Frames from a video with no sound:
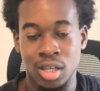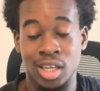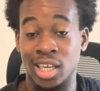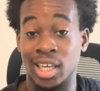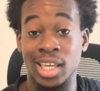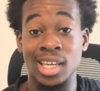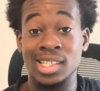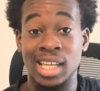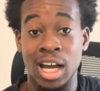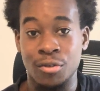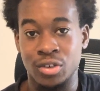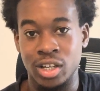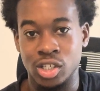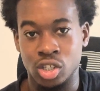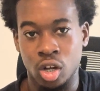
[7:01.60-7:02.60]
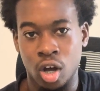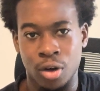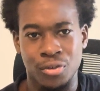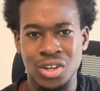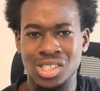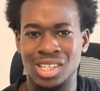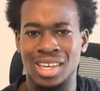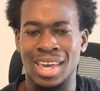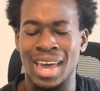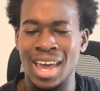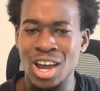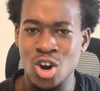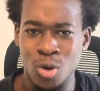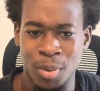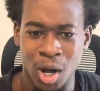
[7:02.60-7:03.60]
He's having his laugh. He doesn't
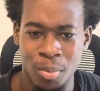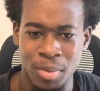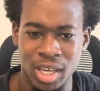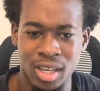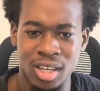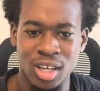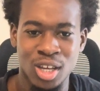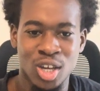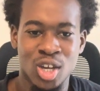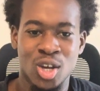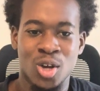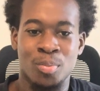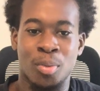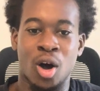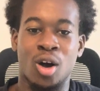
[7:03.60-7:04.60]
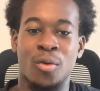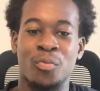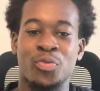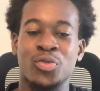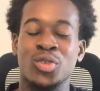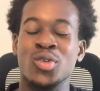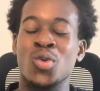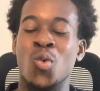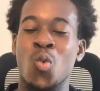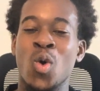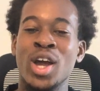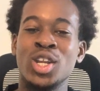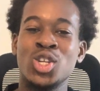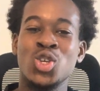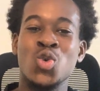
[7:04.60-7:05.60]
care about me. But
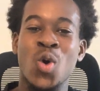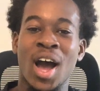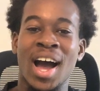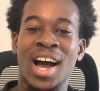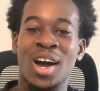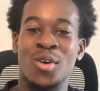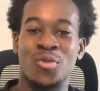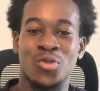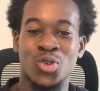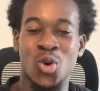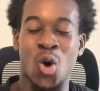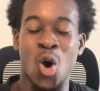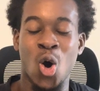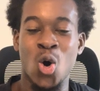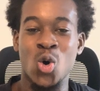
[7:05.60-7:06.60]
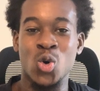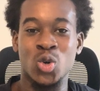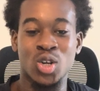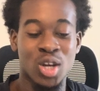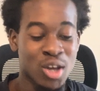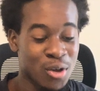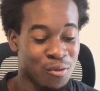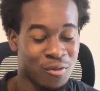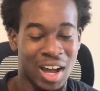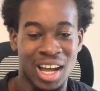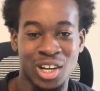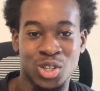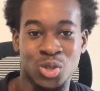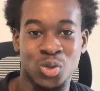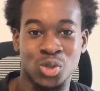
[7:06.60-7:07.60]
when you have your own
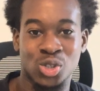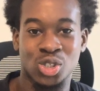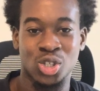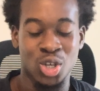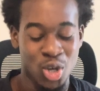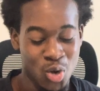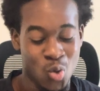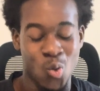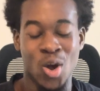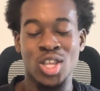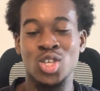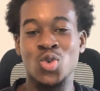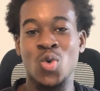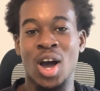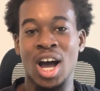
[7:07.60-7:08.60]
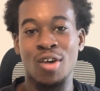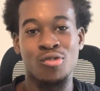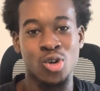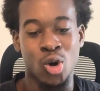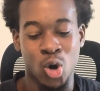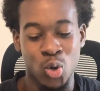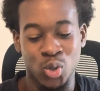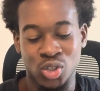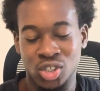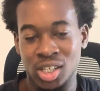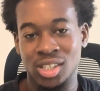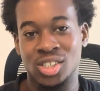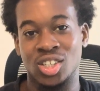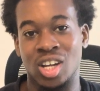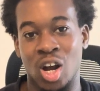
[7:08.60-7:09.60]
values, when you have your own
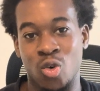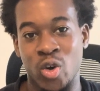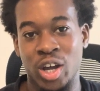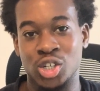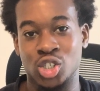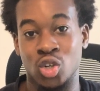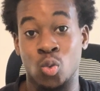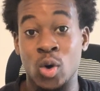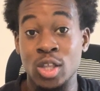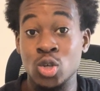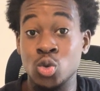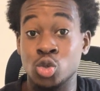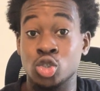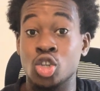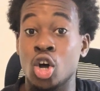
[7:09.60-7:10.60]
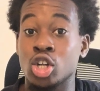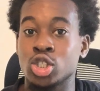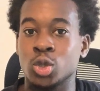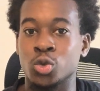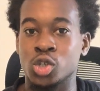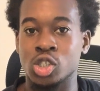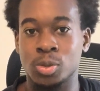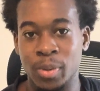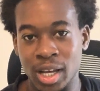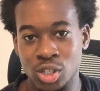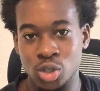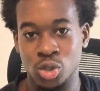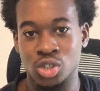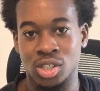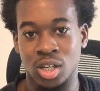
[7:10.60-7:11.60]
sense of direction, when you start to respect
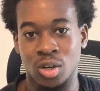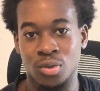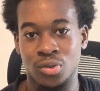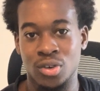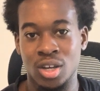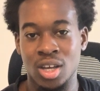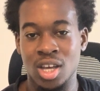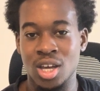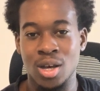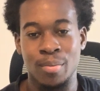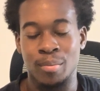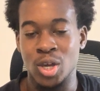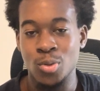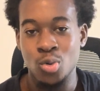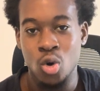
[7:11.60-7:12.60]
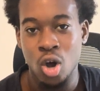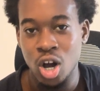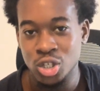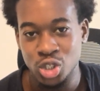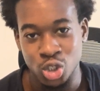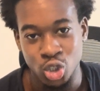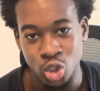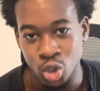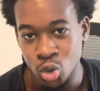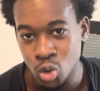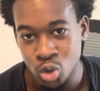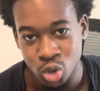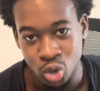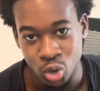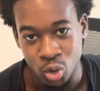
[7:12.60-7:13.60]
yourself, people can't just
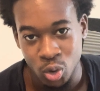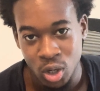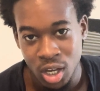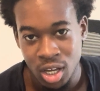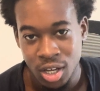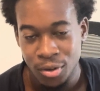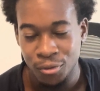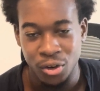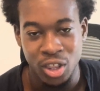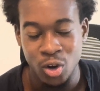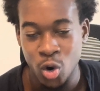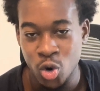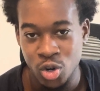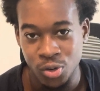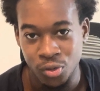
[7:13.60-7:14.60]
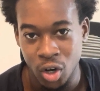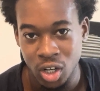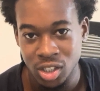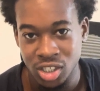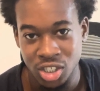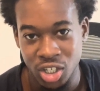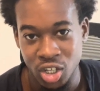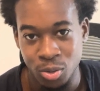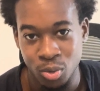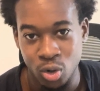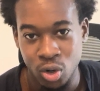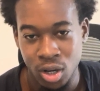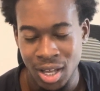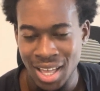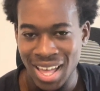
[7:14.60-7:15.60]
use you for their own advantage anymore.
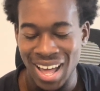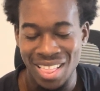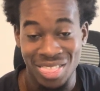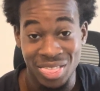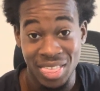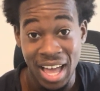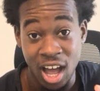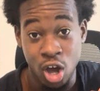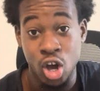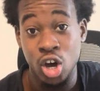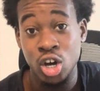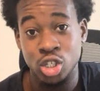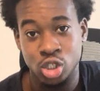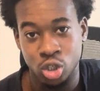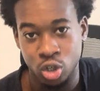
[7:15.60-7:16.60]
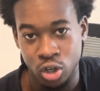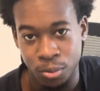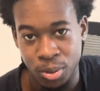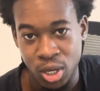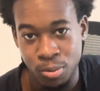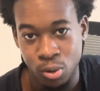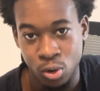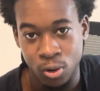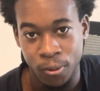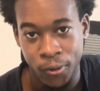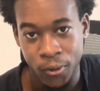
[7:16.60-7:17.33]
And that hurts a lot of people.